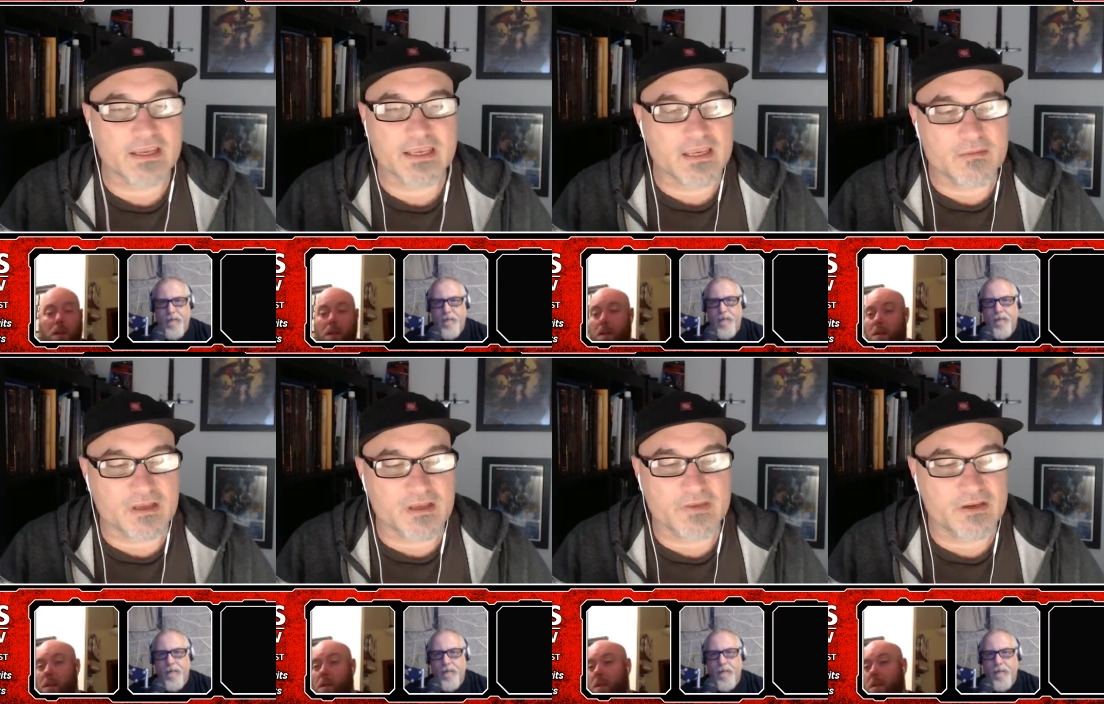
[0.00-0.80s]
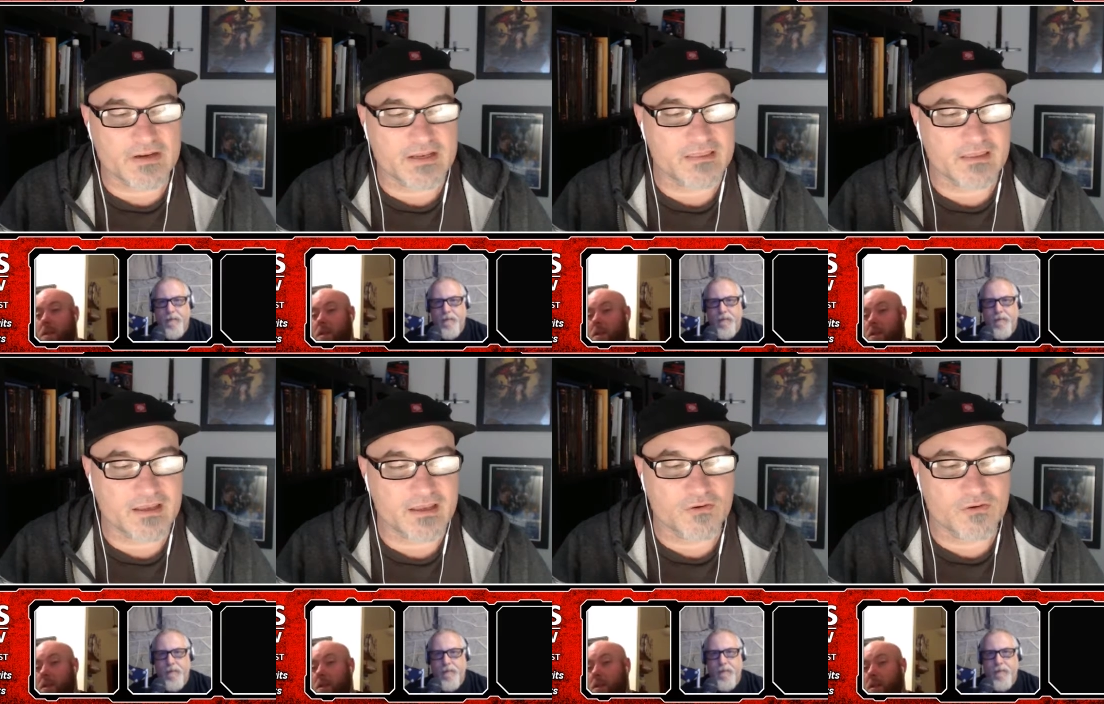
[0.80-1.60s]
Speaker 1: like emailed me or
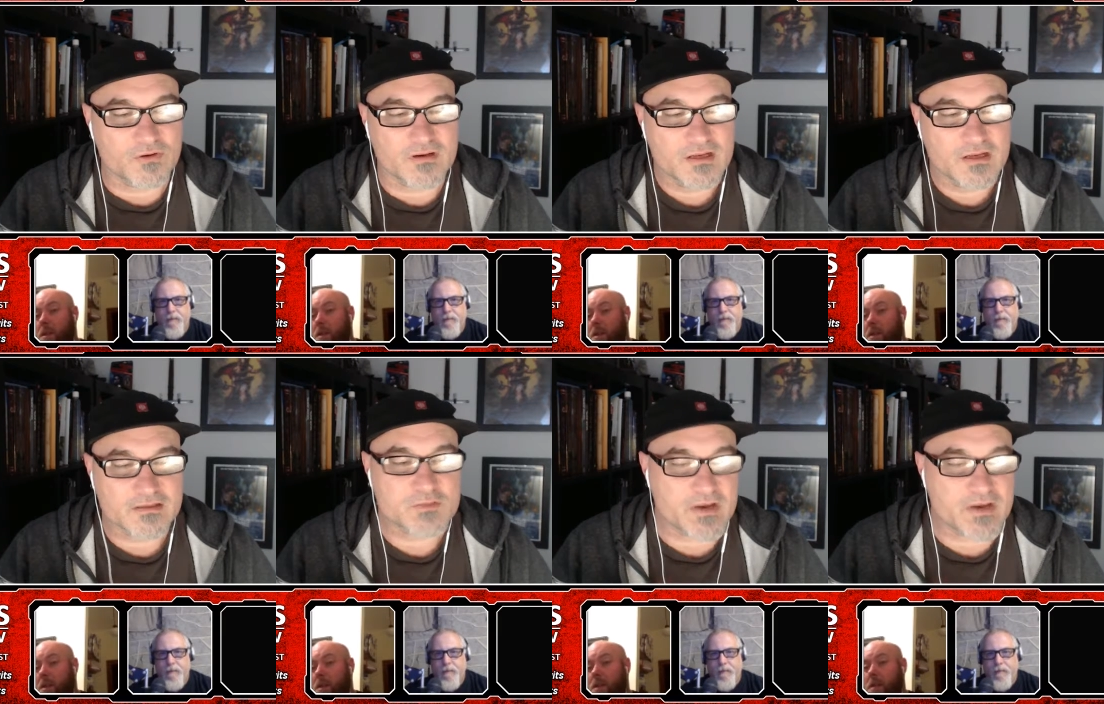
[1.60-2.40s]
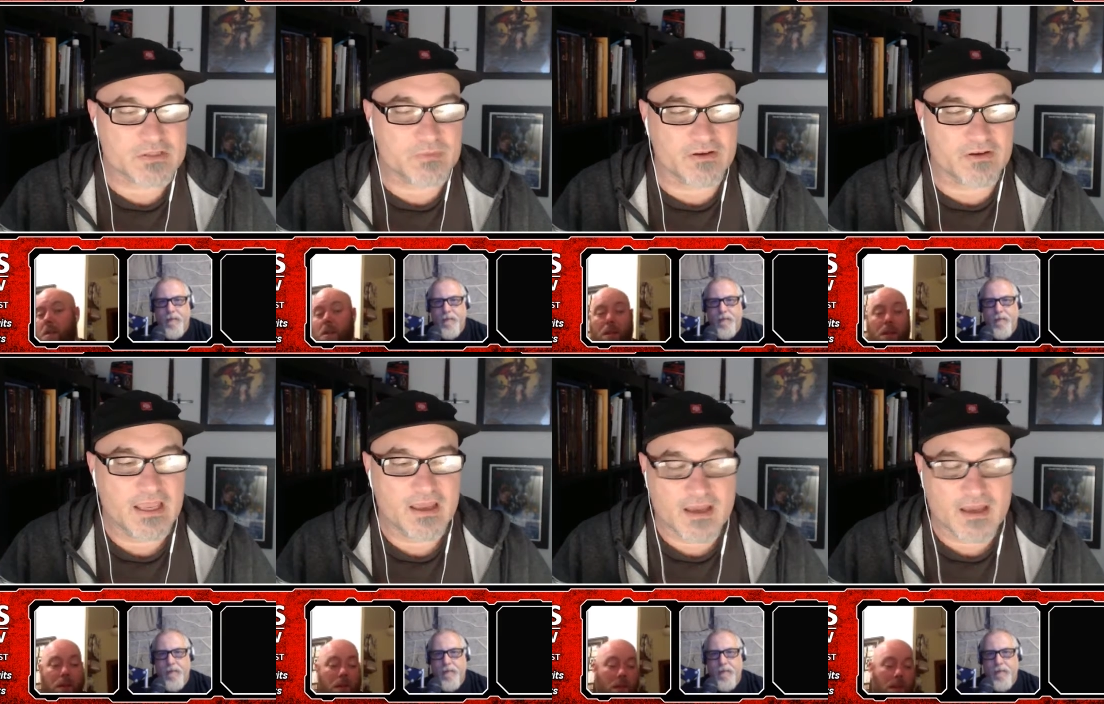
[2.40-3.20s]
anything or touched base with me or
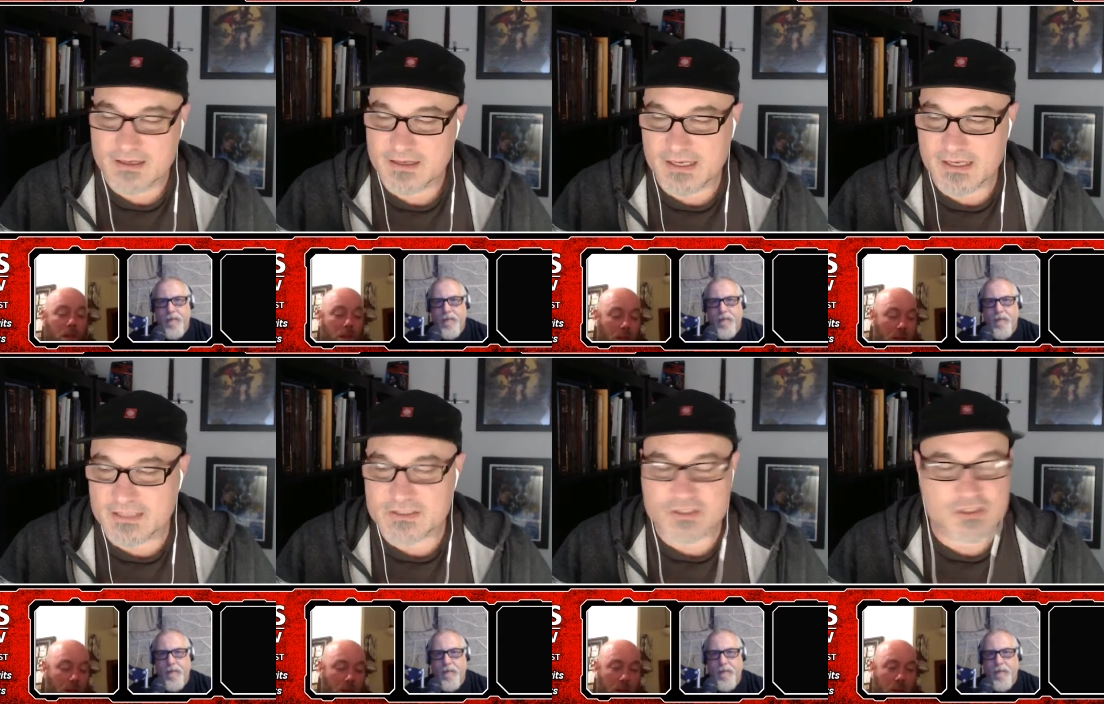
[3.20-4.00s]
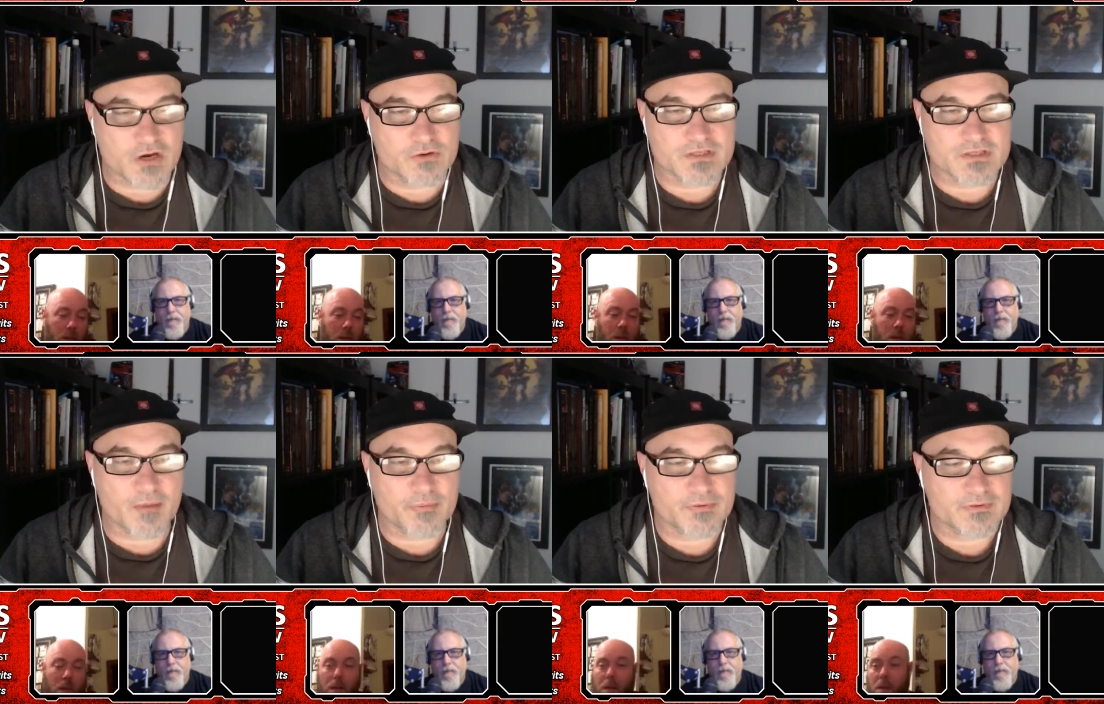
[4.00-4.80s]
anything. He just shows
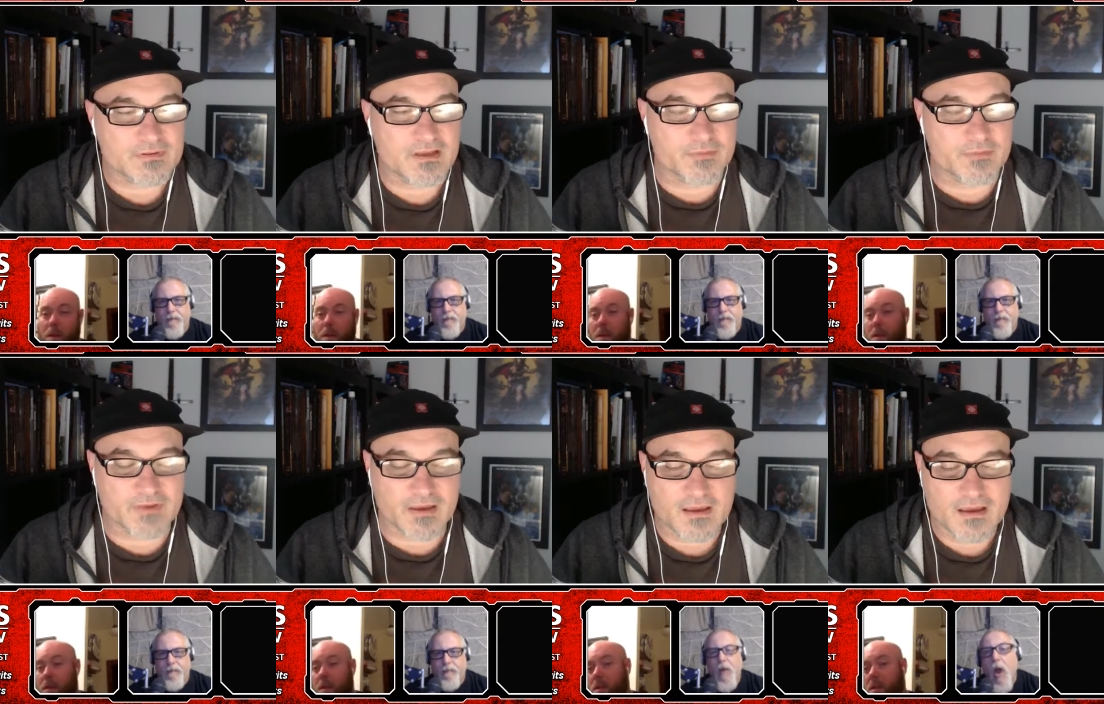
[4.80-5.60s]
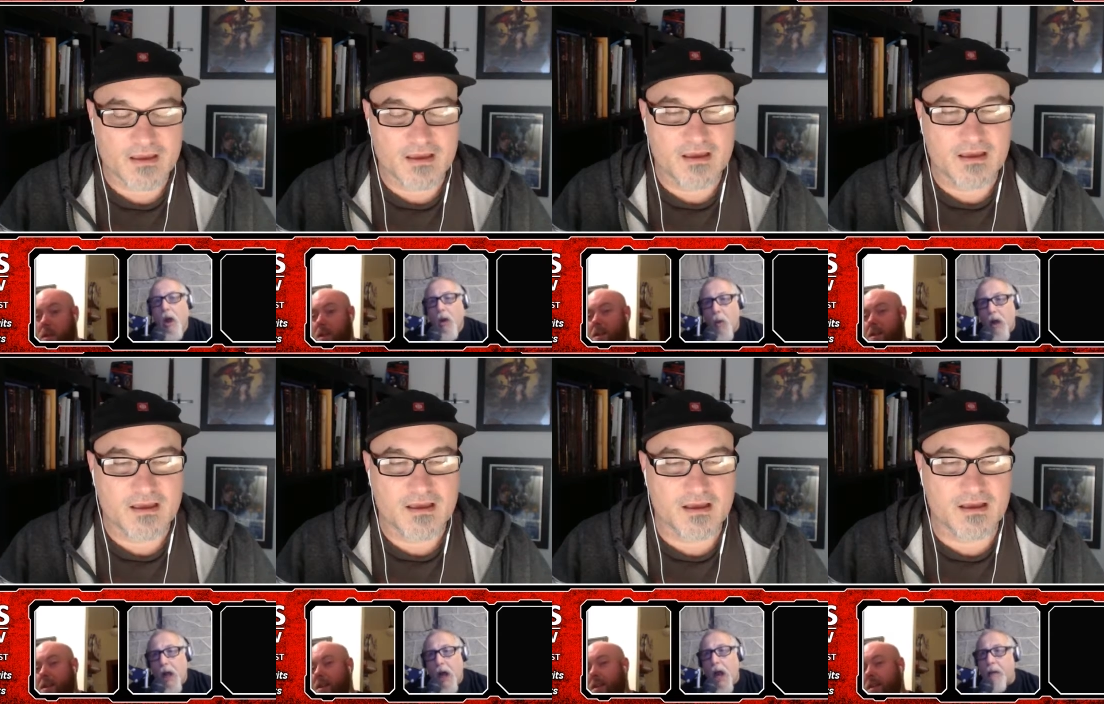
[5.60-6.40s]
up, and I was like,
Speaker 2: well,
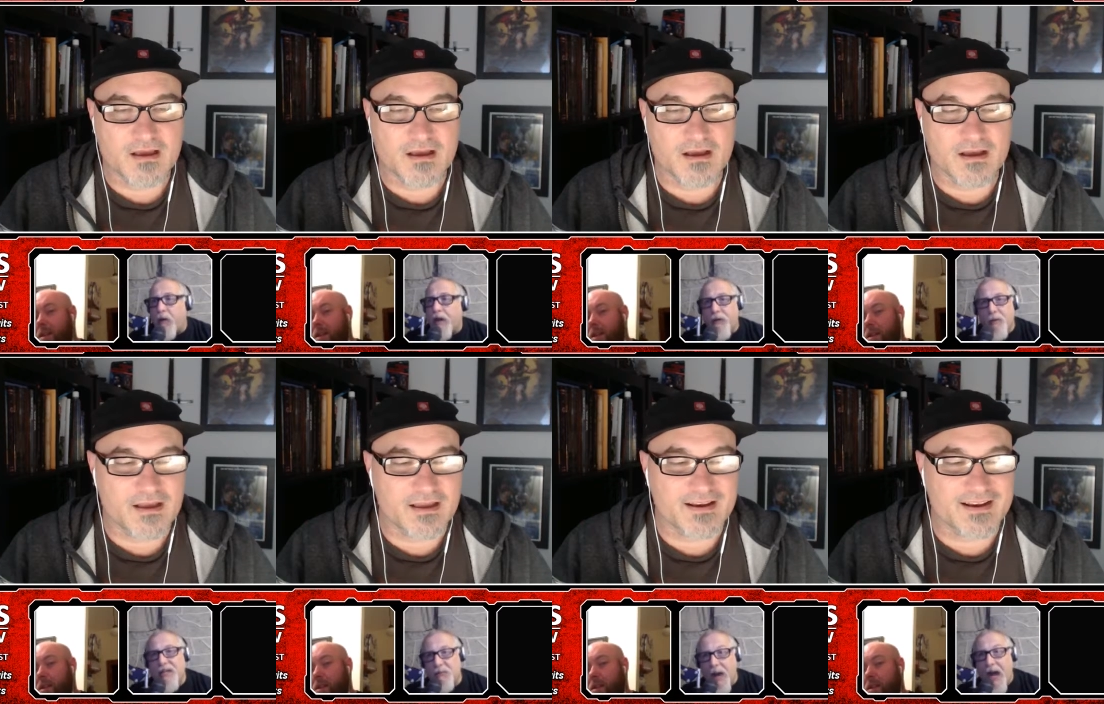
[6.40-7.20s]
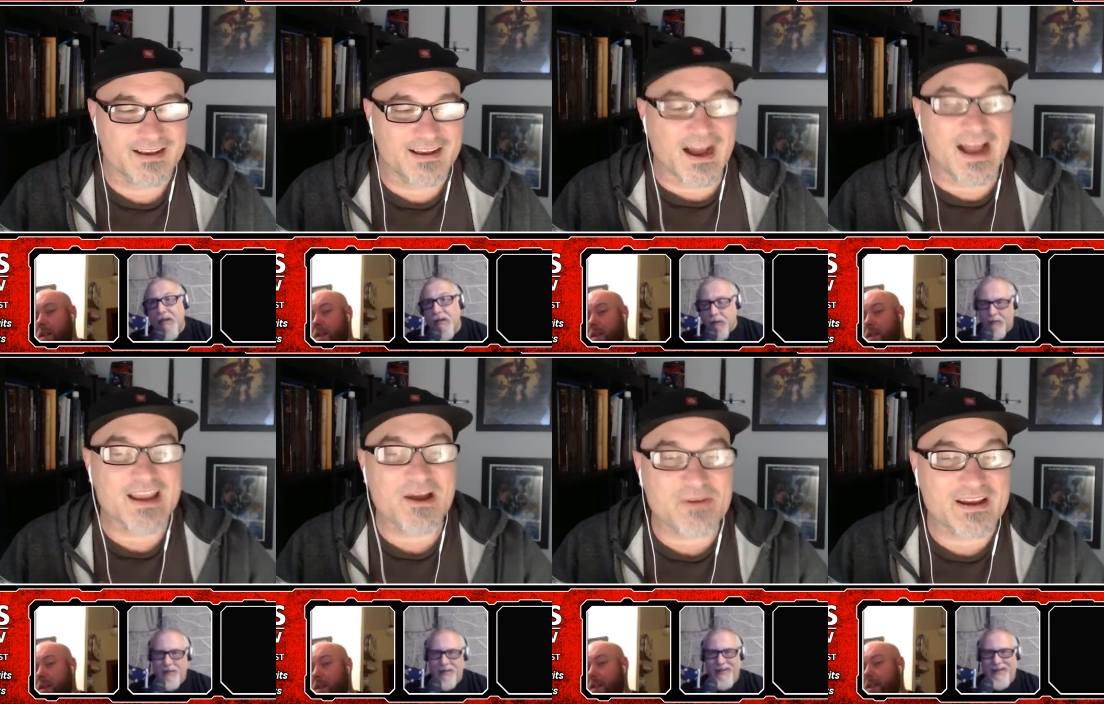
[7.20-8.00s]
I'm ready for my spot. I
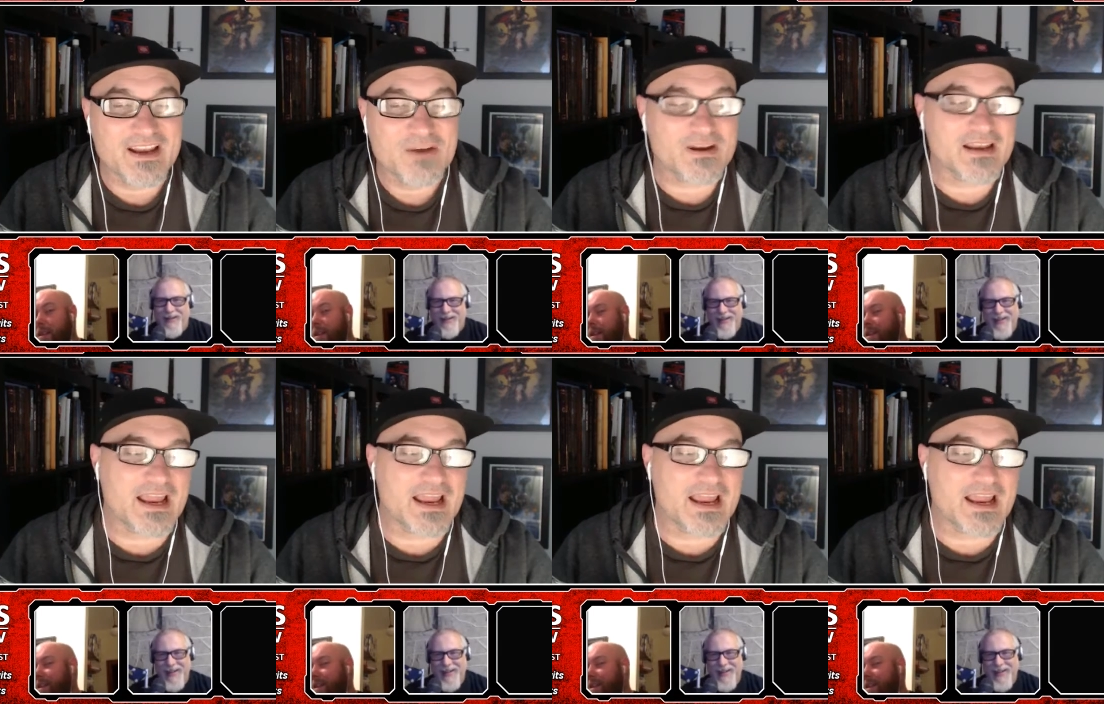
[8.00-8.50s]
Speaker 1: know, right, right.